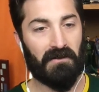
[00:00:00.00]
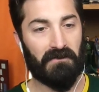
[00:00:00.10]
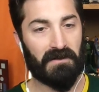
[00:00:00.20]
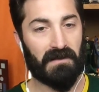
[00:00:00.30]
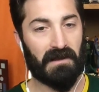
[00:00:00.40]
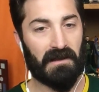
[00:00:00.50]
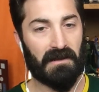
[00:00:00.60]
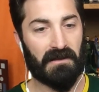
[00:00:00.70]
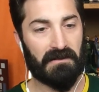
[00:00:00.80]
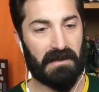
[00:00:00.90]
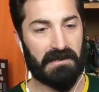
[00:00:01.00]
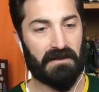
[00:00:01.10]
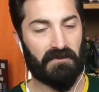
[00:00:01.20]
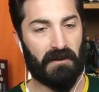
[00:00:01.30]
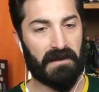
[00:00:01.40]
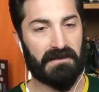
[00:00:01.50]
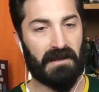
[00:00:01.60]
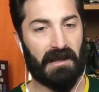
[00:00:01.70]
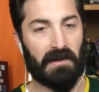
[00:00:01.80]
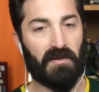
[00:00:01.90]
with a decent price
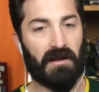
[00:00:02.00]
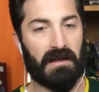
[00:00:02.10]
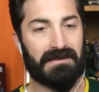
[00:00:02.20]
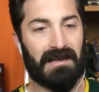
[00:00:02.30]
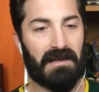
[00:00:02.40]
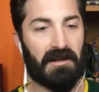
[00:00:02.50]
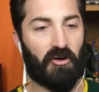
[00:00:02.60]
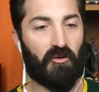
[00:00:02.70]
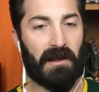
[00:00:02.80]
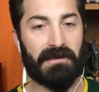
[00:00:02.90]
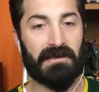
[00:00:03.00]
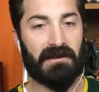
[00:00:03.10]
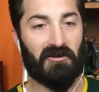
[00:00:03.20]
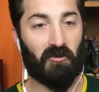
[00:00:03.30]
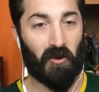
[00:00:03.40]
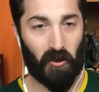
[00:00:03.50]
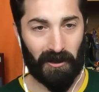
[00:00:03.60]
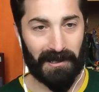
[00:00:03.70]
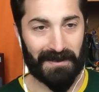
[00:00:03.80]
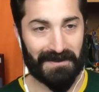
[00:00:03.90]
tag, but it's not crazy like a
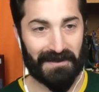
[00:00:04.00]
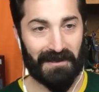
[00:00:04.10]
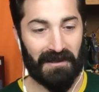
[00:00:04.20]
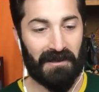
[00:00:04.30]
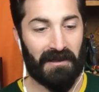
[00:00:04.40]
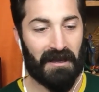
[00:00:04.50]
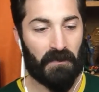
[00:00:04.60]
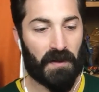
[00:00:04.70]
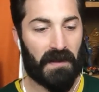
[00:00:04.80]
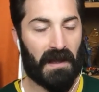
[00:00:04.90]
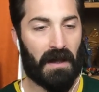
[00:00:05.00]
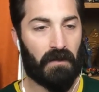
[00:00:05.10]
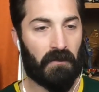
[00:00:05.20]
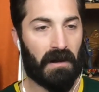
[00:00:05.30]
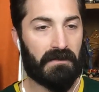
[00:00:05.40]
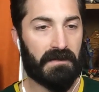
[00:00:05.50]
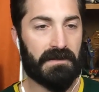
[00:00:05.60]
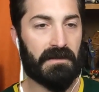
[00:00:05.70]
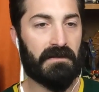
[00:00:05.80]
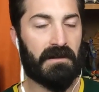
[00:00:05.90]
Rolex. But they have a great
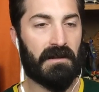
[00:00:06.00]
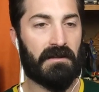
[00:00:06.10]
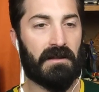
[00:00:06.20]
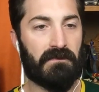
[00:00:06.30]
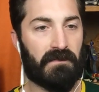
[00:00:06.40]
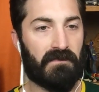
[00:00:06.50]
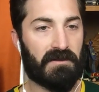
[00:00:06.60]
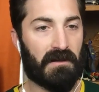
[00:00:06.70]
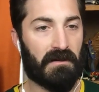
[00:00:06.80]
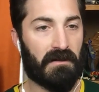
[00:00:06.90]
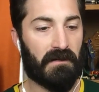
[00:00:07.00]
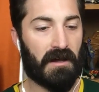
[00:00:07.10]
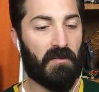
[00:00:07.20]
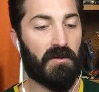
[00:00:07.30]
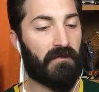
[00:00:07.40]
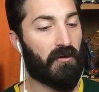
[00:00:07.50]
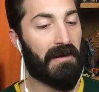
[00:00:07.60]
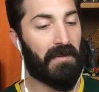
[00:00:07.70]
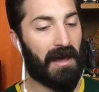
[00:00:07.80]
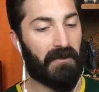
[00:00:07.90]
DC line and a couple of
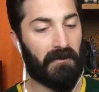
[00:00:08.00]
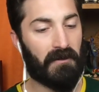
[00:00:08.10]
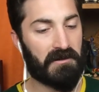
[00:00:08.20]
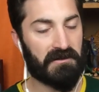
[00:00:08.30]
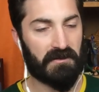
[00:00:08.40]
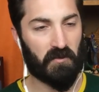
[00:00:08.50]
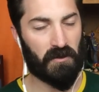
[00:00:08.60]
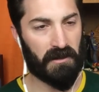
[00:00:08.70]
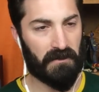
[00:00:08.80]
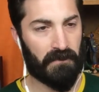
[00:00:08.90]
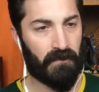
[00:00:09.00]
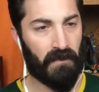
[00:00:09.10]
great Batman watches as well.